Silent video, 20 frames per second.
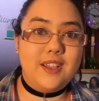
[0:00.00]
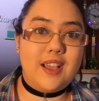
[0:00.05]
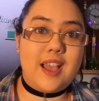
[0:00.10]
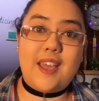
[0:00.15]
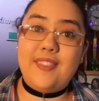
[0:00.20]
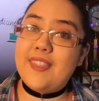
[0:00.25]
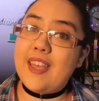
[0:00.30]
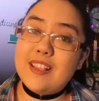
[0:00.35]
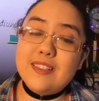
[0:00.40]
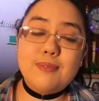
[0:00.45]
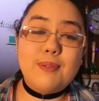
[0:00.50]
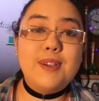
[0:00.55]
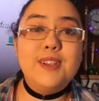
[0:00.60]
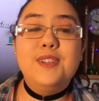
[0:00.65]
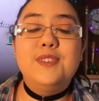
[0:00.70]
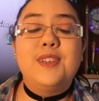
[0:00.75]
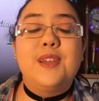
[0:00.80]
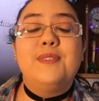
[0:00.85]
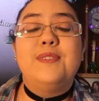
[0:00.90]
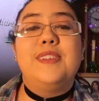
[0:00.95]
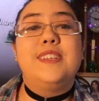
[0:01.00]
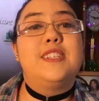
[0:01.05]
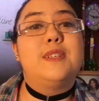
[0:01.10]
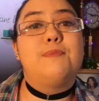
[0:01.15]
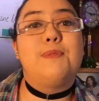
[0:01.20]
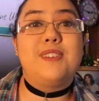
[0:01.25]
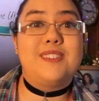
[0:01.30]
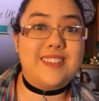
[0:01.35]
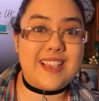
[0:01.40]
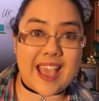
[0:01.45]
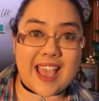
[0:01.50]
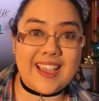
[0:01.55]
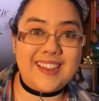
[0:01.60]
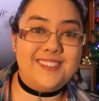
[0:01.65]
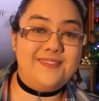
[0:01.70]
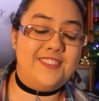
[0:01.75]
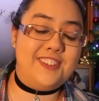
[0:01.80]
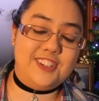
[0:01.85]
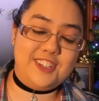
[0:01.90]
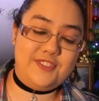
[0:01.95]
And that's why you don't need to be
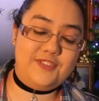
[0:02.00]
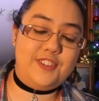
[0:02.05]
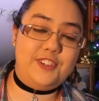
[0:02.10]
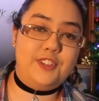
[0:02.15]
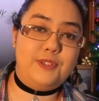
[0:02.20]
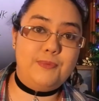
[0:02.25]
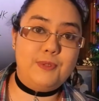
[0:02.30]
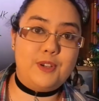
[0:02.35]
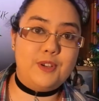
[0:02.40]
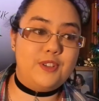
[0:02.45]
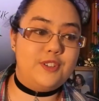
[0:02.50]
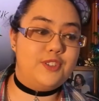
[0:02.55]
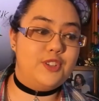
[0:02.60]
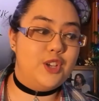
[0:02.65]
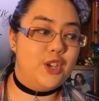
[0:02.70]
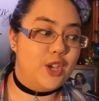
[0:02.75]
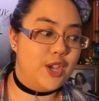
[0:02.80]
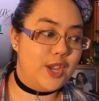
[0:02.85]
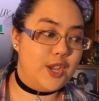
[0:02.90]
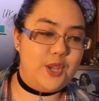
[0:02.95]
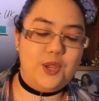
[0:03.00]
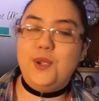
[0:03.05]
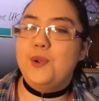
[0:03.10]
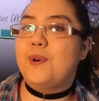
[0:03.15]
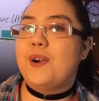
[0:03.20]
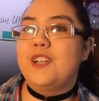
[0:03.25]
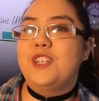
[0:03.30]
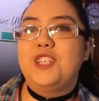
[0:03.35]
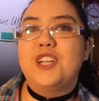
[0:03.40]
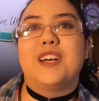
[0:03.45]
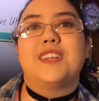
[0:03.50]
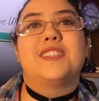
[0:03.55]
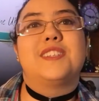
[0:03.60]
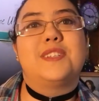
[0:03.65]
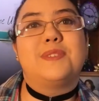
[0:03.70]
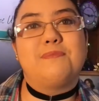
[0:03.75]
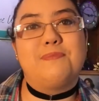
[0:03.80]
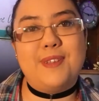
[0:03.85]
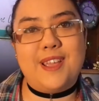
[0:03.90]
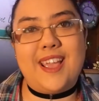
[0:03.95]
scared of interviews, because you are
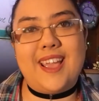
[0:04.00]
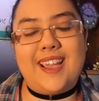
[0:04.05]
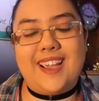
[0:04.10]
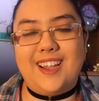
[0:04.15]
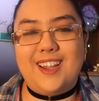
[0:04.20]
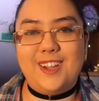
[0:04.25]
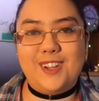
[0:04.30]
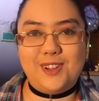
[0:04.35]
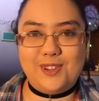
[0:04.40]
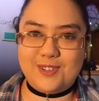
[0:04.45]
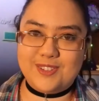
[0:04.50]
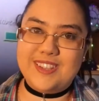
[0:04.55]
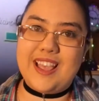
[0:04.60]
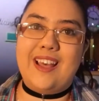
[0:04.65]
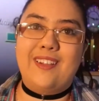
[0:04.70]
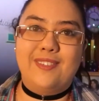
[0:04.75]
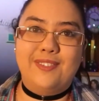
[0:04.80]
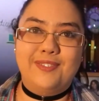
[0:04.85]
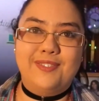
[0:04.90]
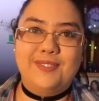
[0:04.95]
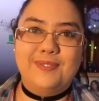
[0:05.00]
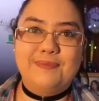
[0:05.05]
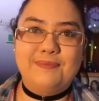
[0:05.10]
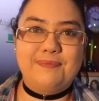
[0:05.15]
just being yourself.